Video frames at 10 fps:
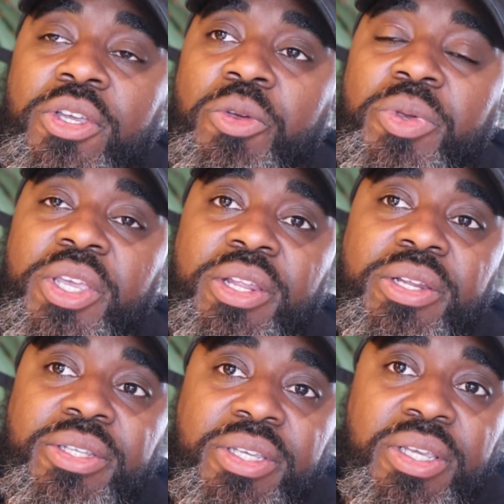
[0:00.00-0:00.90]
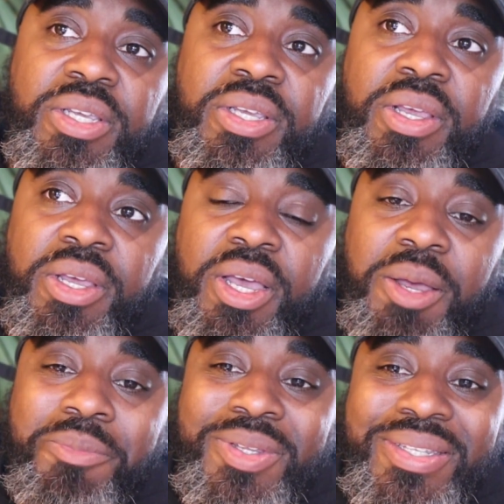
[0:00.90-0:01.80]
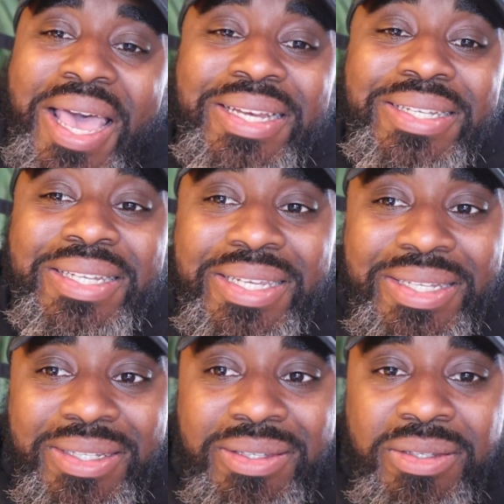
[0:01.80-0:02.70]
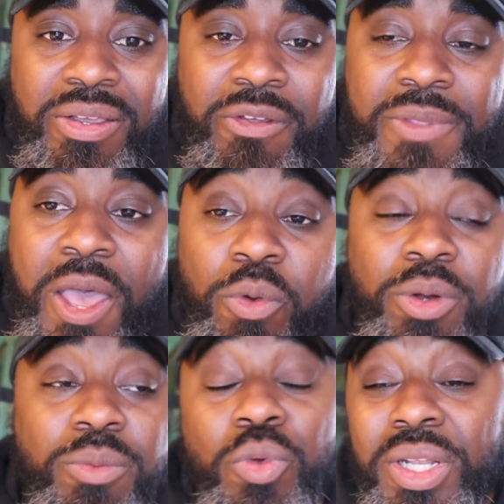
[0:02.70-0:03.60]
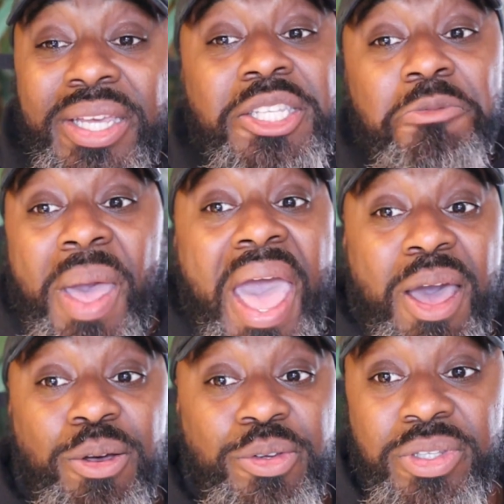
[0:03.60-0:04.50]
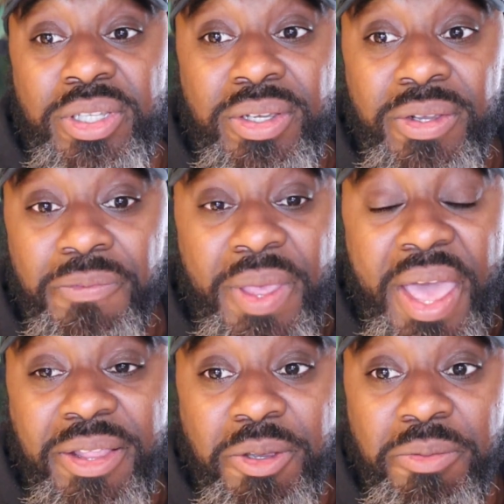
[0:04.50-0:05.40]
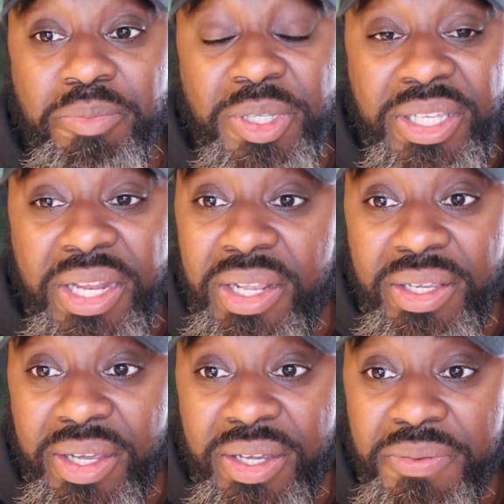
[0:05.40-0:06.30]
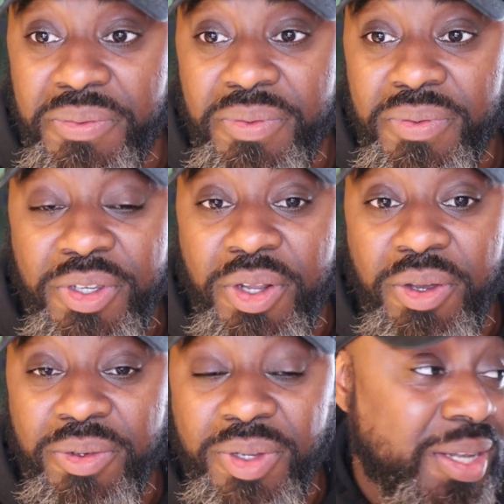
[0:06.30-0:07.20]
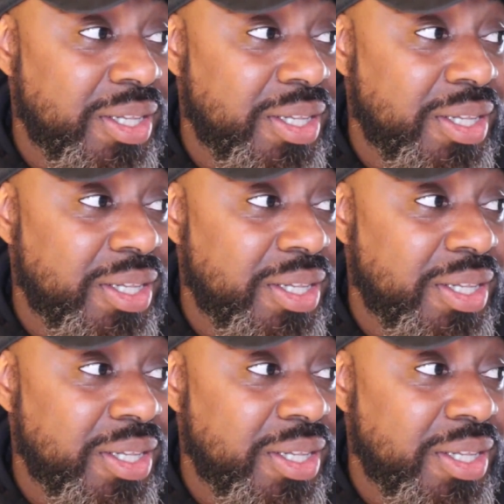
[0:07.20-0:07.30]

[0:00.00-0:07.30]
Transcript: You're beginning to see um, these ideas that were really espoused at the beginning of you know